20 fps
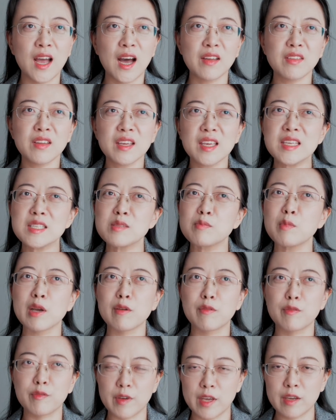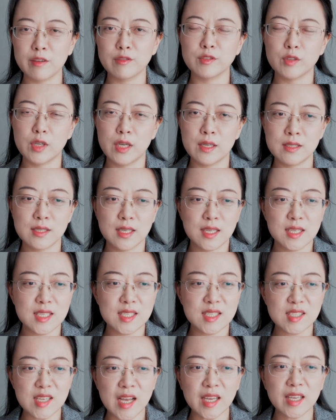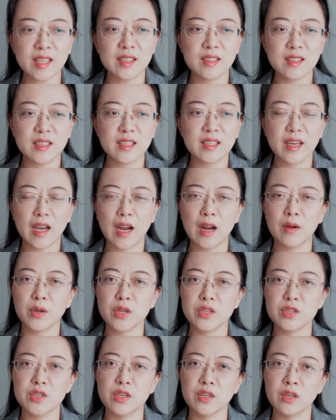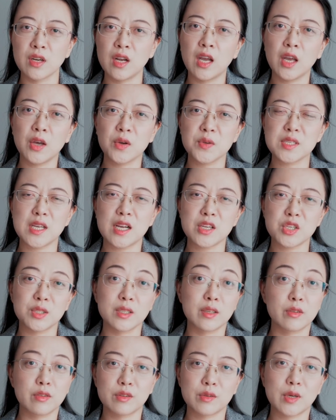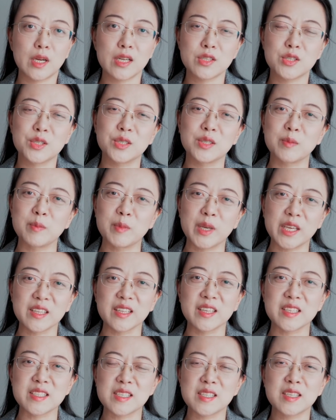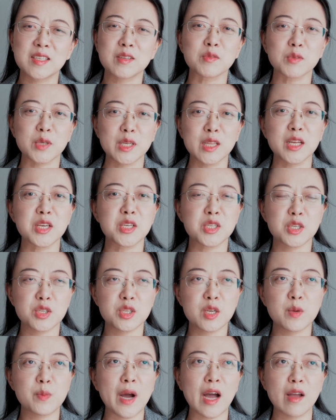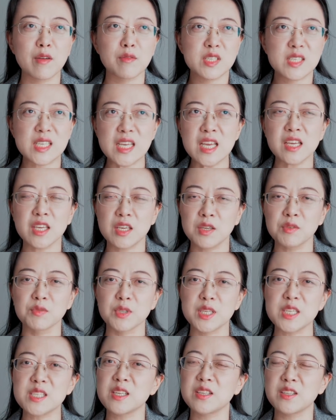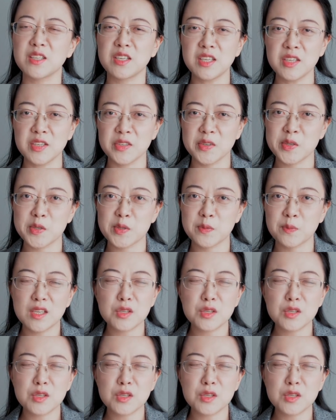I think he's my favorite second lead character who's actually a threat to the main lead's relationship I've seen in recent years.